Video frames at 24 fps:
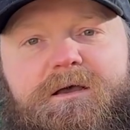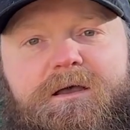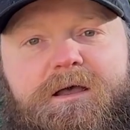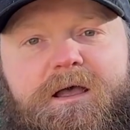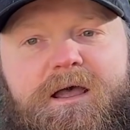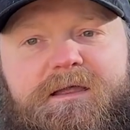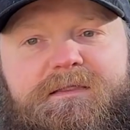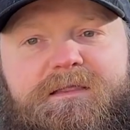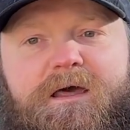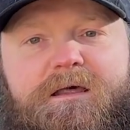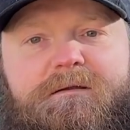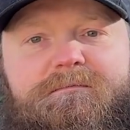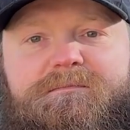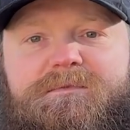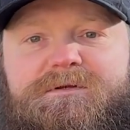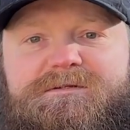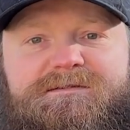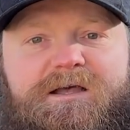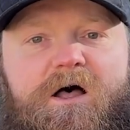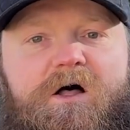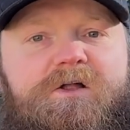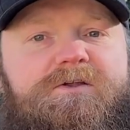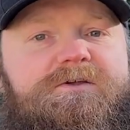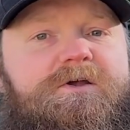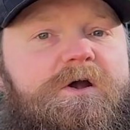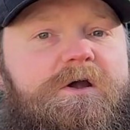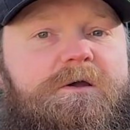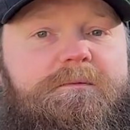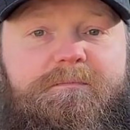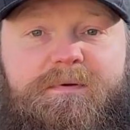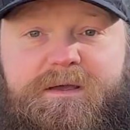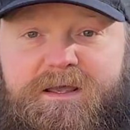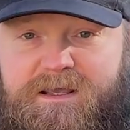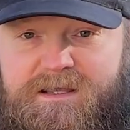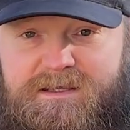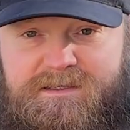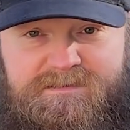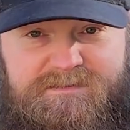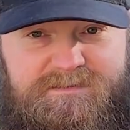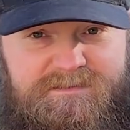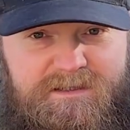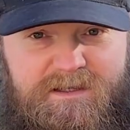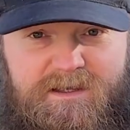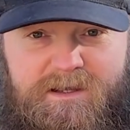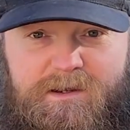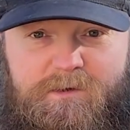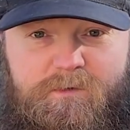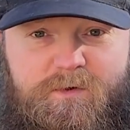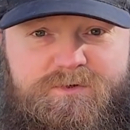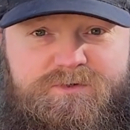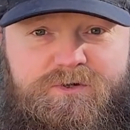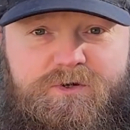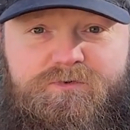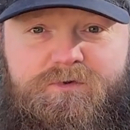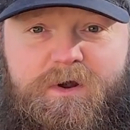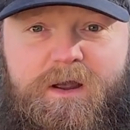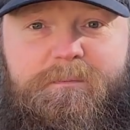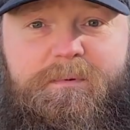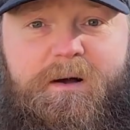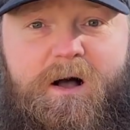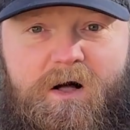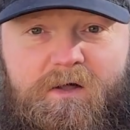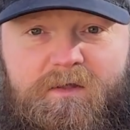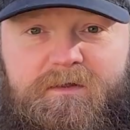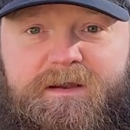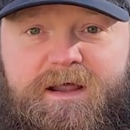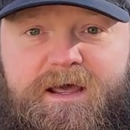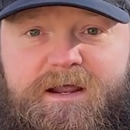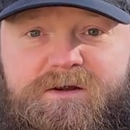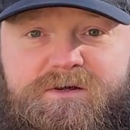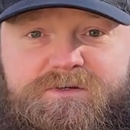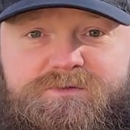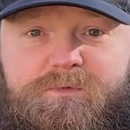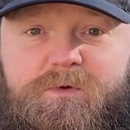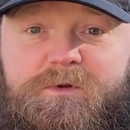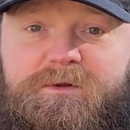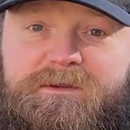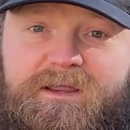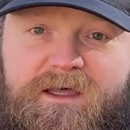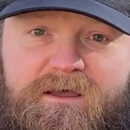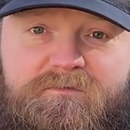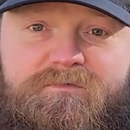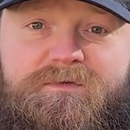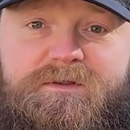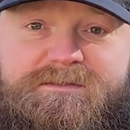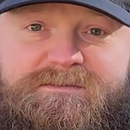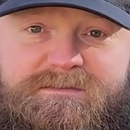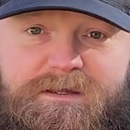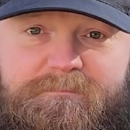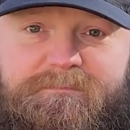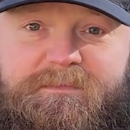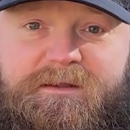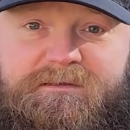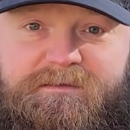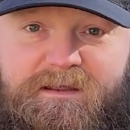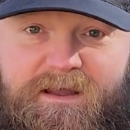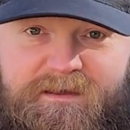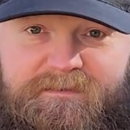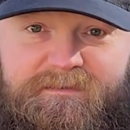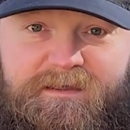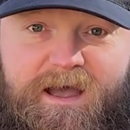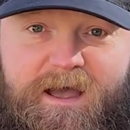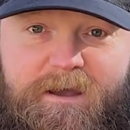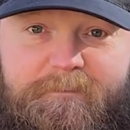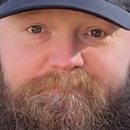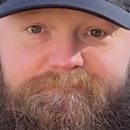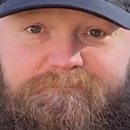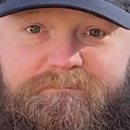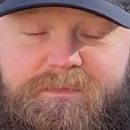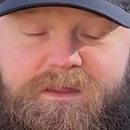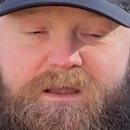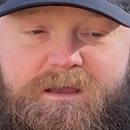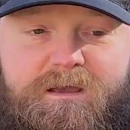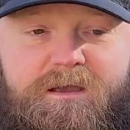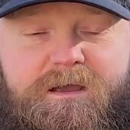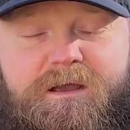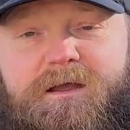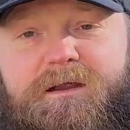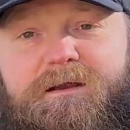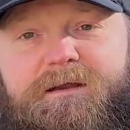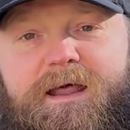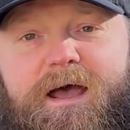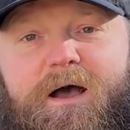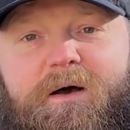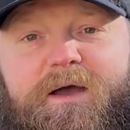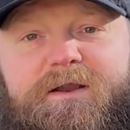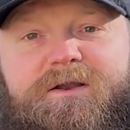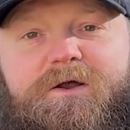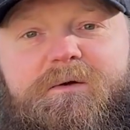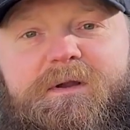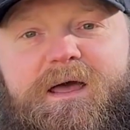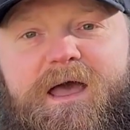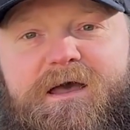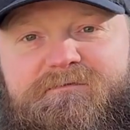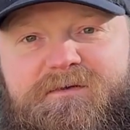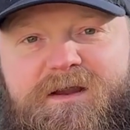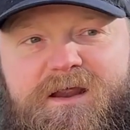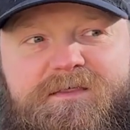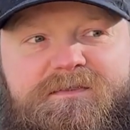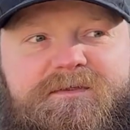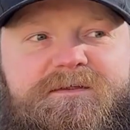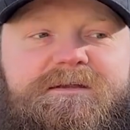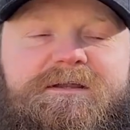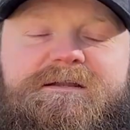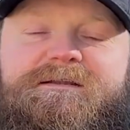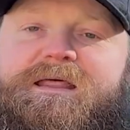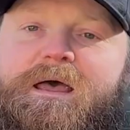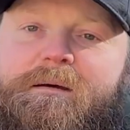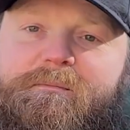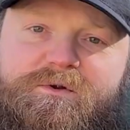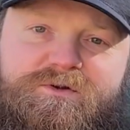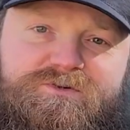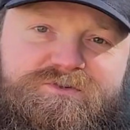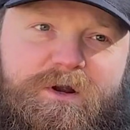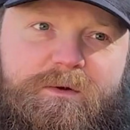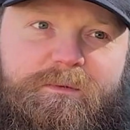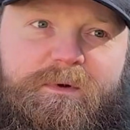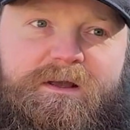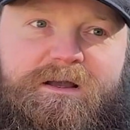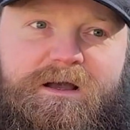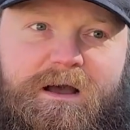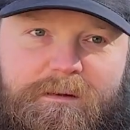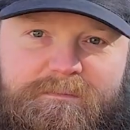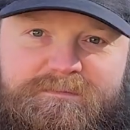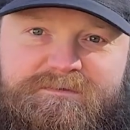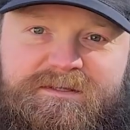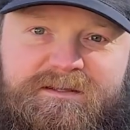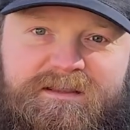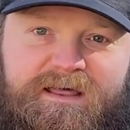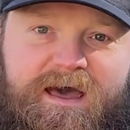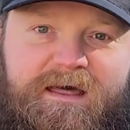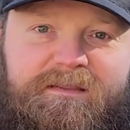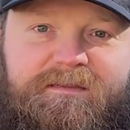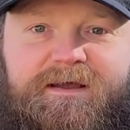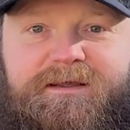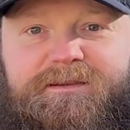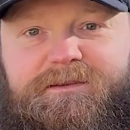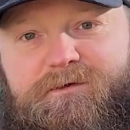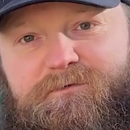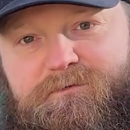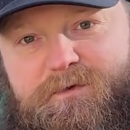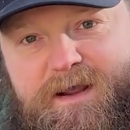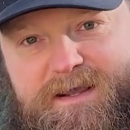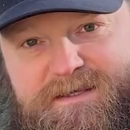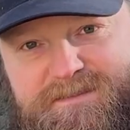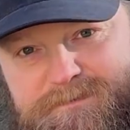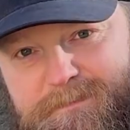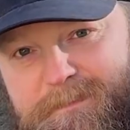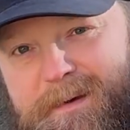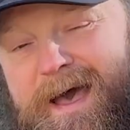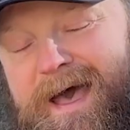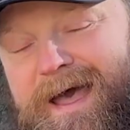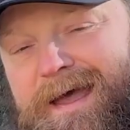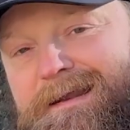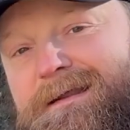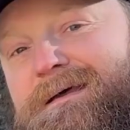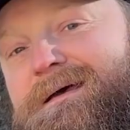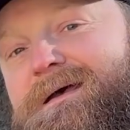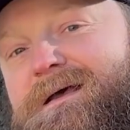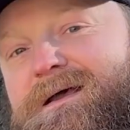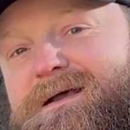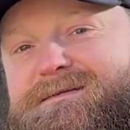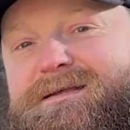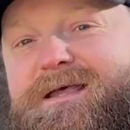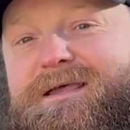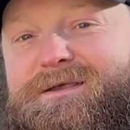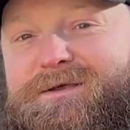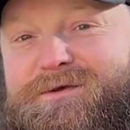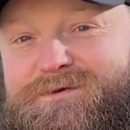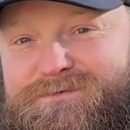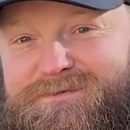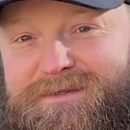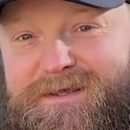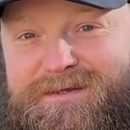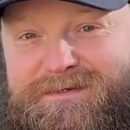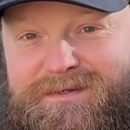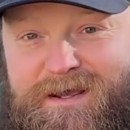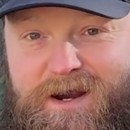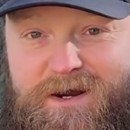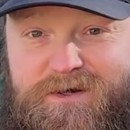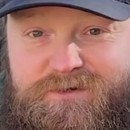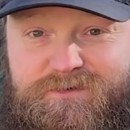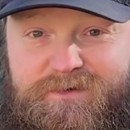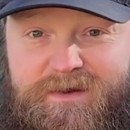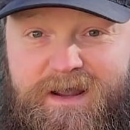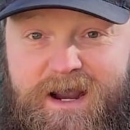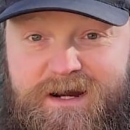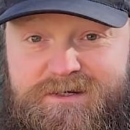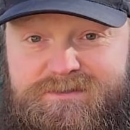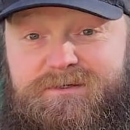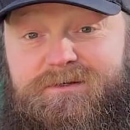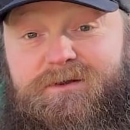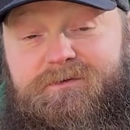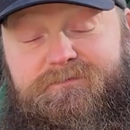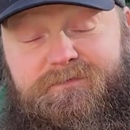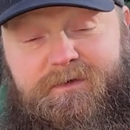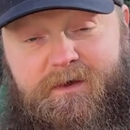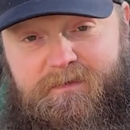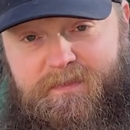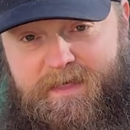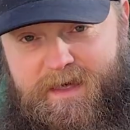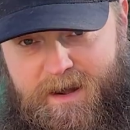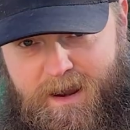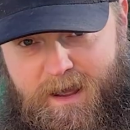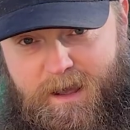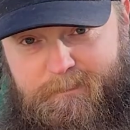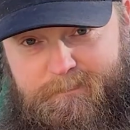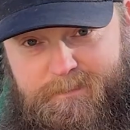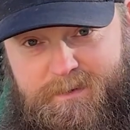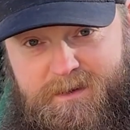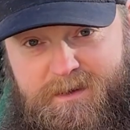And then solitary bees, which are great pollinators, will live in something like that. Now, I don't have anything to demonstrate when it comes to that, like the raised bed, because I used the entire tree actually to fill that up.